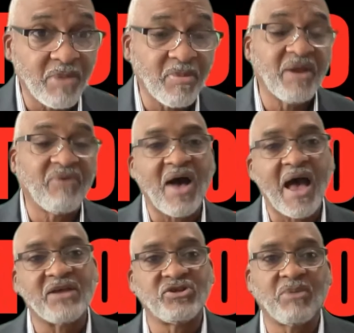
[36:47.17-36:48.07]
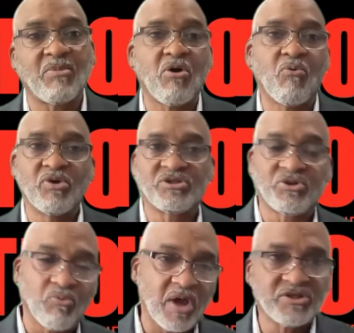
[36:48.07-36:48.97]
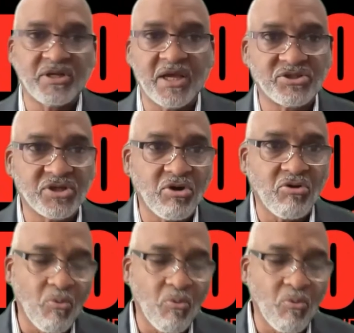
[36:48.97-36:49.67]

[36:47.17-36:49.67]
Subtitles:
them and advise them on which direction they should go,